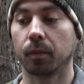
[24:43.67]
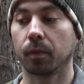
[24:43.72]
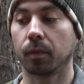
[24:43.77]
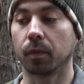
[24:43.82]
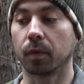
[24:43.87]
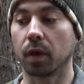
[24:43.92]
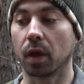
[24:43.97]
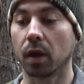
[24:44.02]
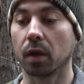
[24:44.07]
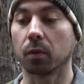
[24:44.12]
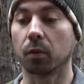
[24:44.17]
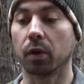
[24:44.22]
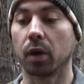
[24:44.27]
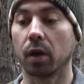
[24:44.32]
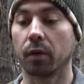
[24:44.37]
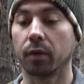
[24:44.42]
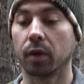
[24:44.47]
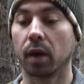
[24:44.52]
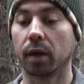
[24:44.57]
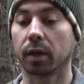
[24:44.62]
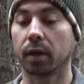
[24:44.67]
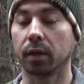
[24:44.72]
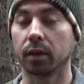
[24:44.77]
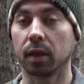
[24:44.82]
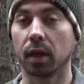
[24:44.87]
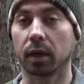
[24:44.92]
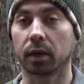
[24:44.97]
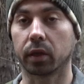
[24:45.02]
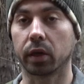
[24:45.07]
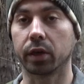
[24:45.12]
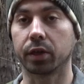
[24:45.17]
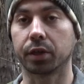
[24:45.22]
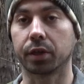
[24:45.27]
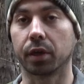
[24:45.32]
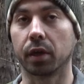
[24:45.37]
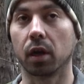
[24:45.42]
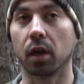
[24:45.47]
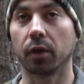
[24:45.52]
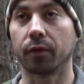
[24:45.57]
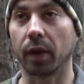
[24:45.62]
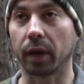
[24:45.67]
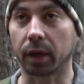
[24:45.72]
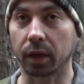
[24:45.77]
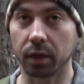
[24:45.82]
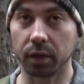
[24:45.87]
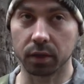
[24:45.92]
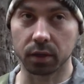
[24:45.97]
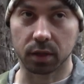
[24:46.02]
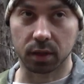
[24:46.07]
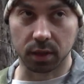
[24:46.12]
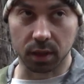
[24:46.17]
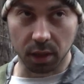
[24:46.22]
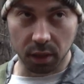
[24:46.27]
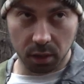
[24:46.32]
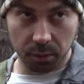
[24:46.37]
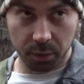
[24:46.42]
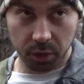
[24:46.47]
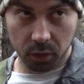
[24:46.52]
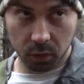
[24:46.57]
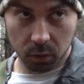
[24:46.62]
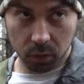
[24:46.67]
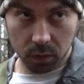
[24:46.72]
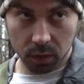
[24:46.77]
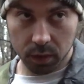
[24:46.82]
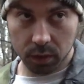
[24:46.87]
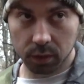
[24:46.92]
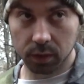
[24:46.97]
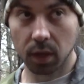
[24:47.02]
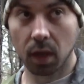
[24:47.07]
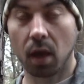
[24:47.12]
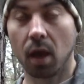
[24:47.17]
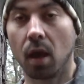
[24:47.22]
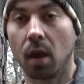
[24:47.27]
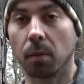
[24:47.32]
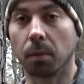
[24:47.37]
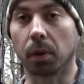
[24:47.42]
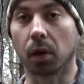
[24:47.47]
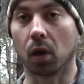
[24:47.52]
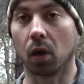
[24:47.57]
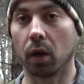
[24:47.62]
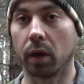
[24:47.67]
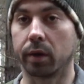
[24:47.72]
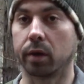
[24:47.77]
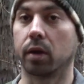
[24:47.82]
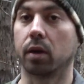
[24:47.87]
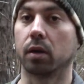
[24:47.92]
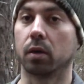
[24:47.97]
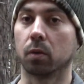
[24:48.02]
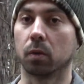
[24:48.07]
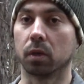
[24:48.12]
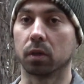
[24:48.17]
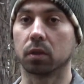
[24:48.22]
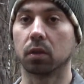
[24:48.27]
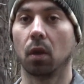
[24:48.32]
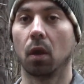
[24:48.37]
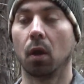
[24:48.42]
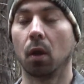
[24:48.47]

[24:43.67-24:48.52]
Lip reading: yeah, whenever I cut that creature off, I couldn't see him in the woods, but all I heard was